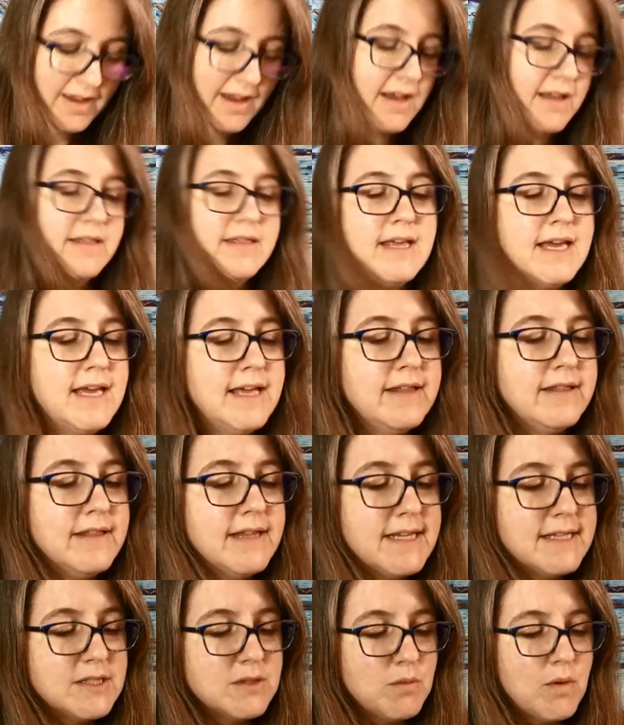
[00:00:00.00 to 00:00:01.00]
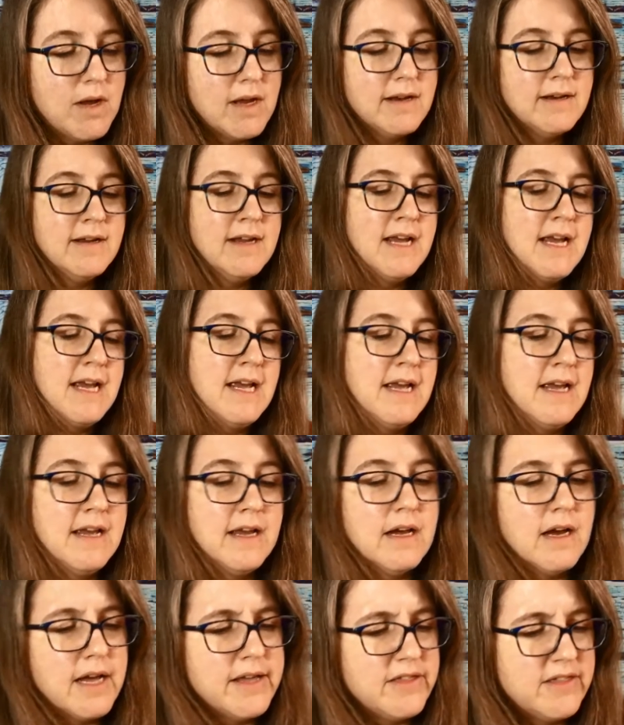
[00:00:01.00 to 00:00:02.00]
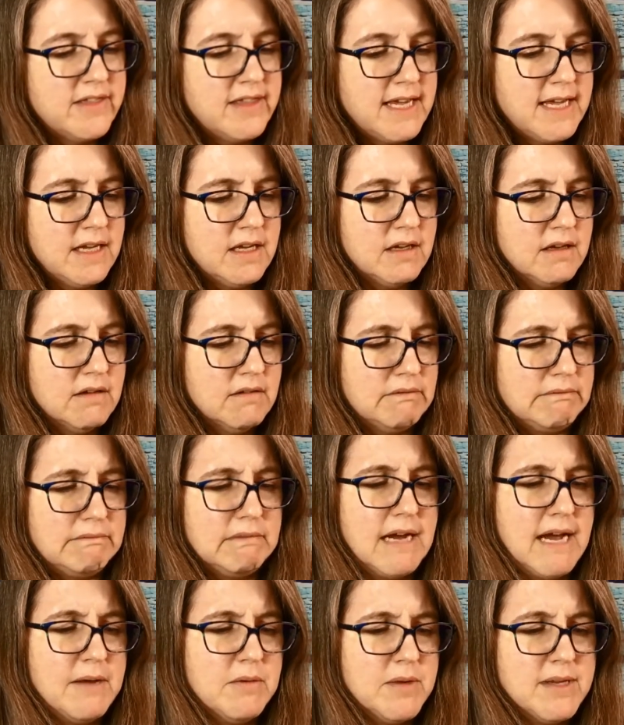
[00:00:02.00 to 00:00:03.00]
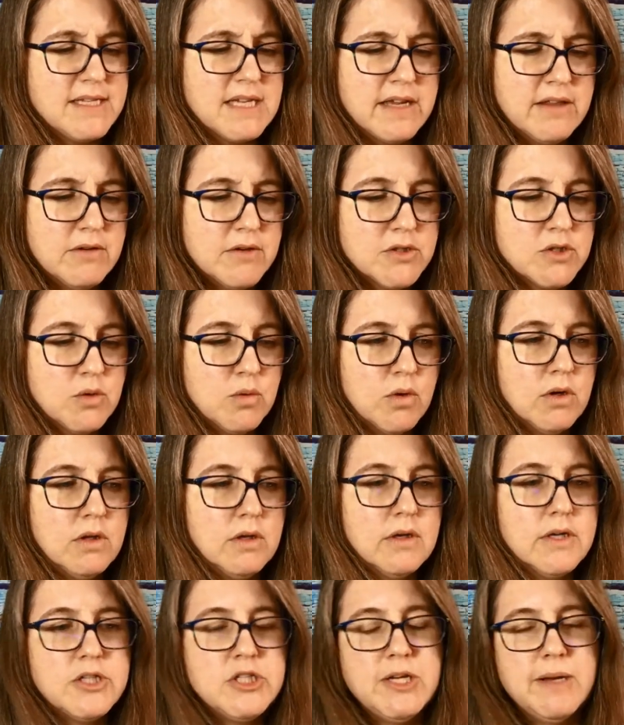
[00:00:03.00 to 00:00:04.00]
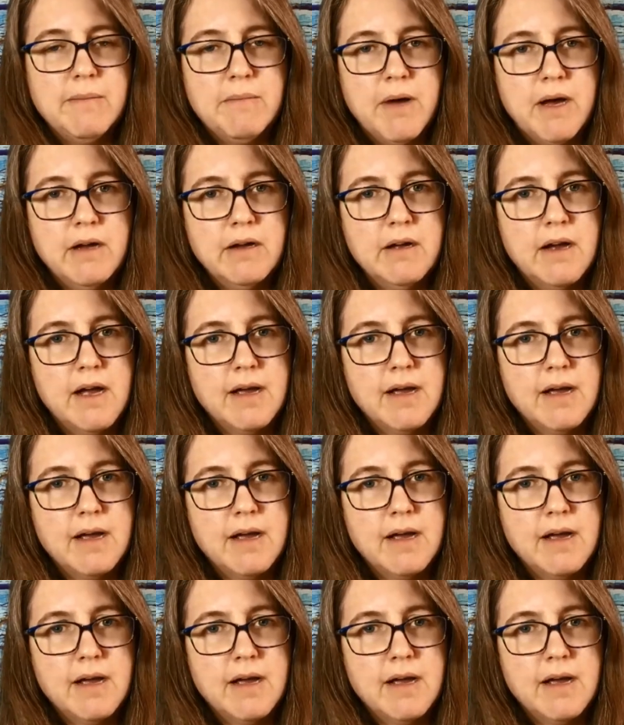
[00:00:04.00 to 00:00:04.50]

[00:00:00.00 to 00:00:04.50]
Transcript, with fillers: And then this one, I think I, it's either a squirrel or a chipmunk.